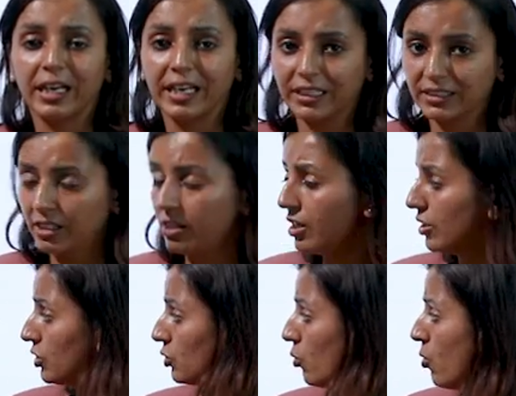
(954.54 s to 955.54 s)
is
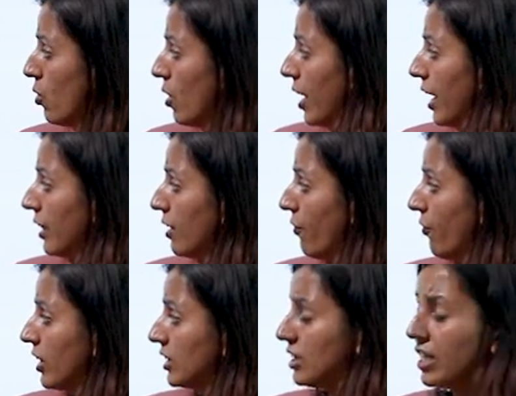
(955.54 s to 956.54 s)
equals to, in the
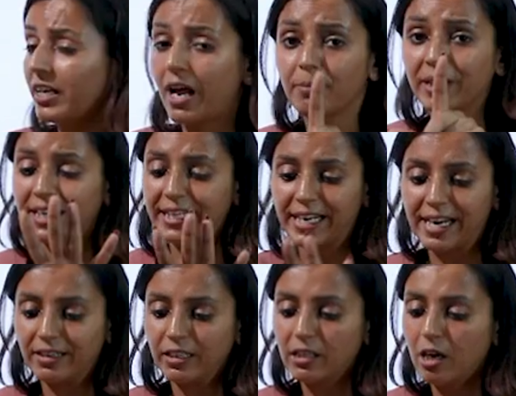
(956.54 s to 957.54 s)
first year I am getting
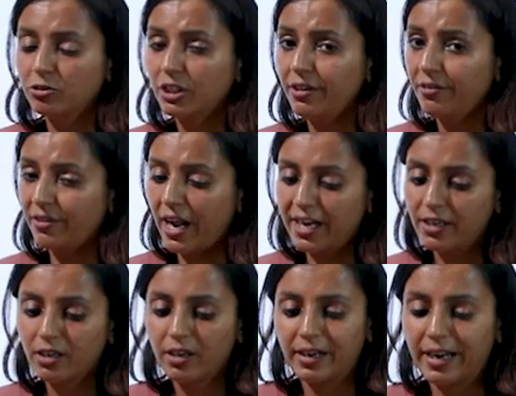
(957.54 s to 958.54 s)
80,000,
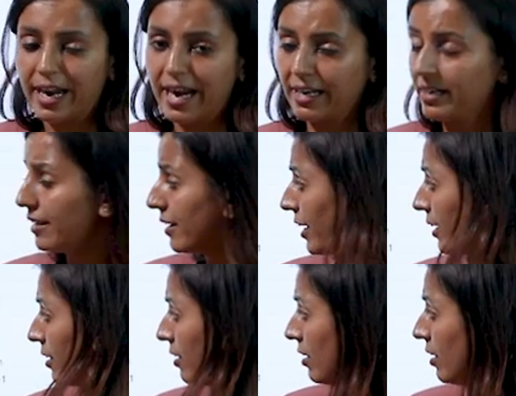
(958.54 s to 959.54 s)
right? Enter it.